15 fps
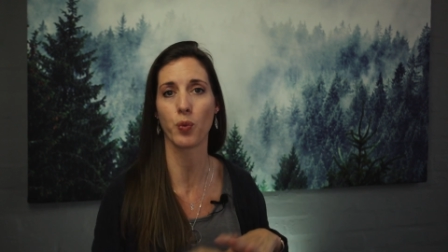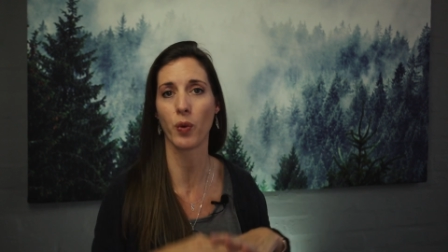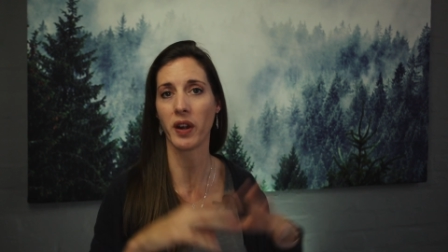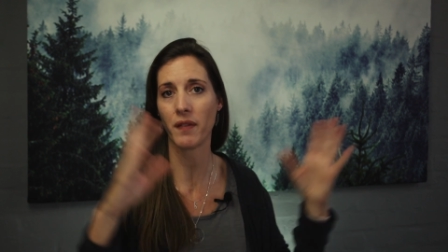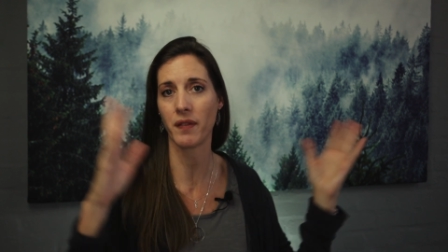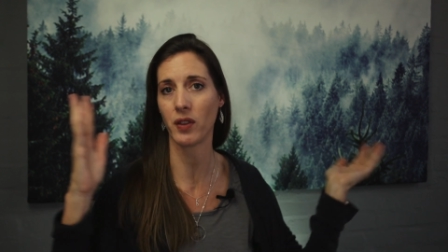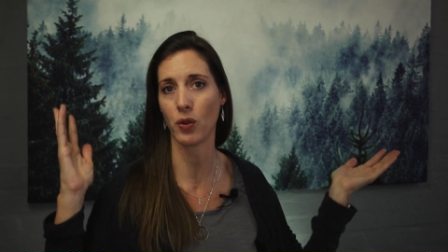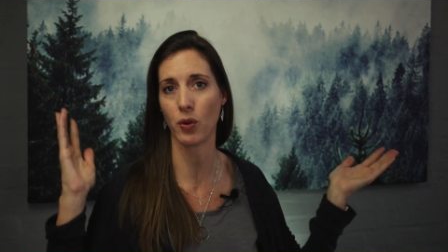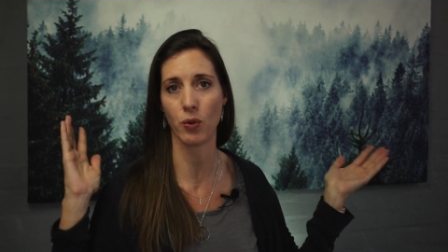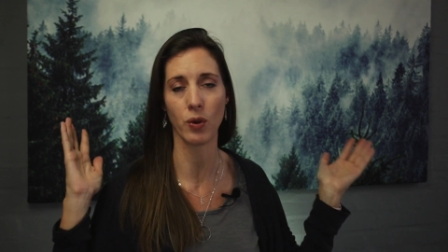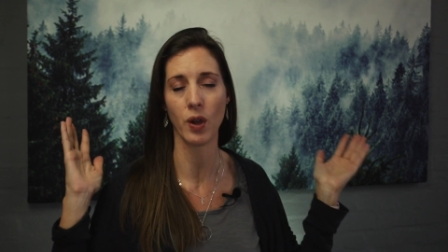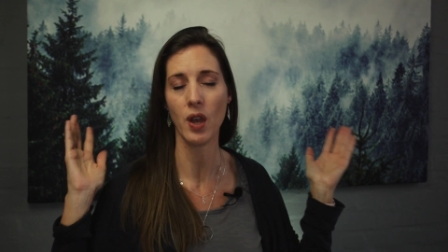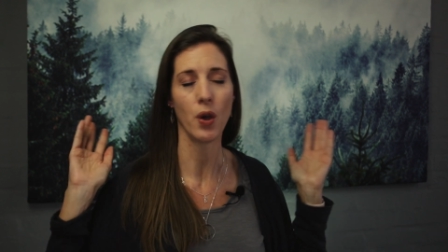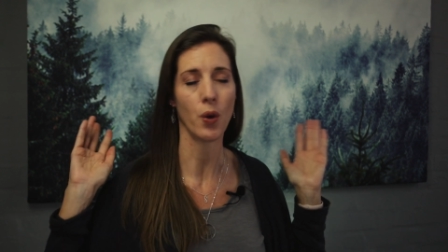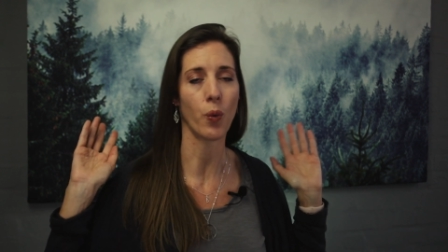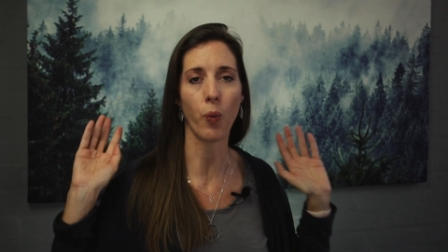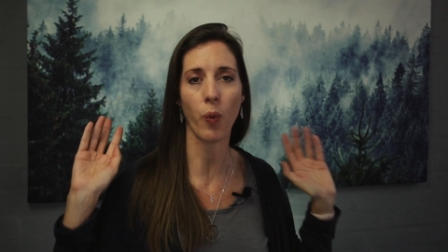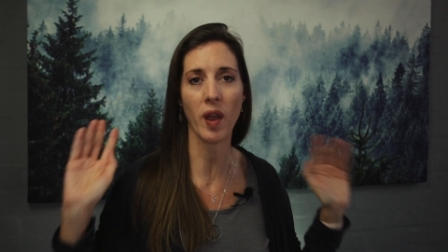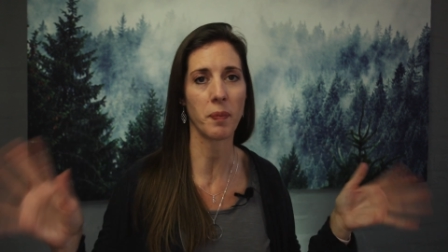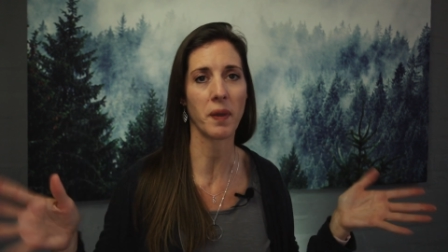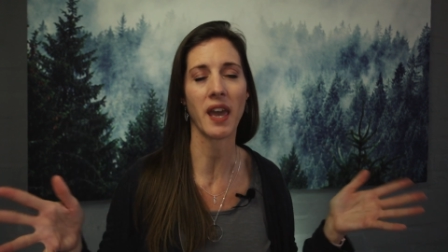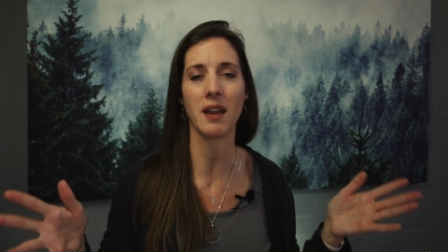whatever your
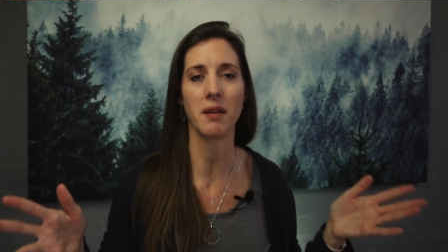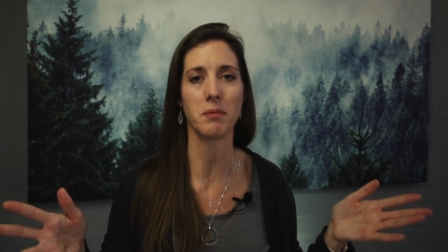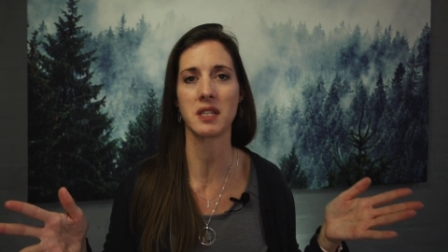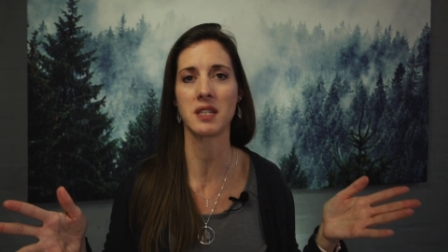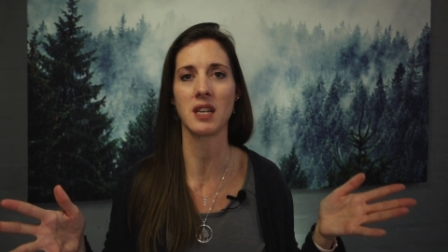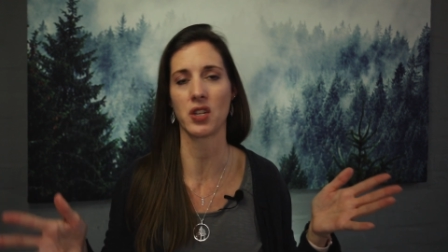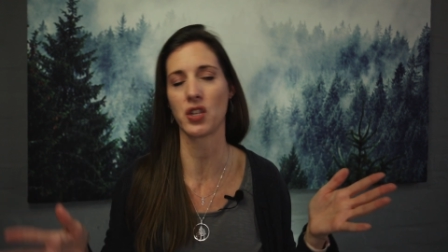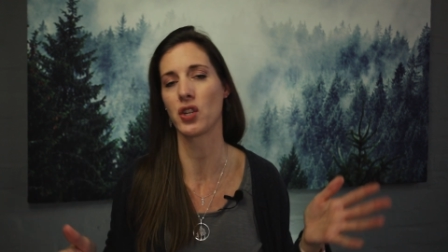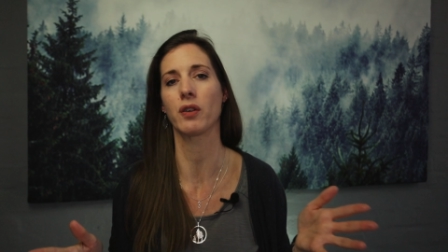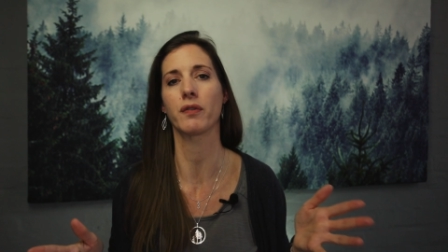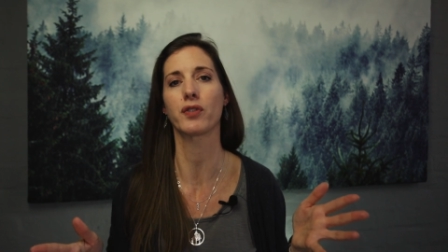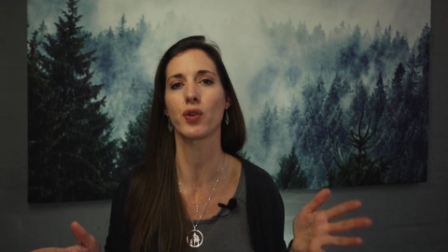webcam session of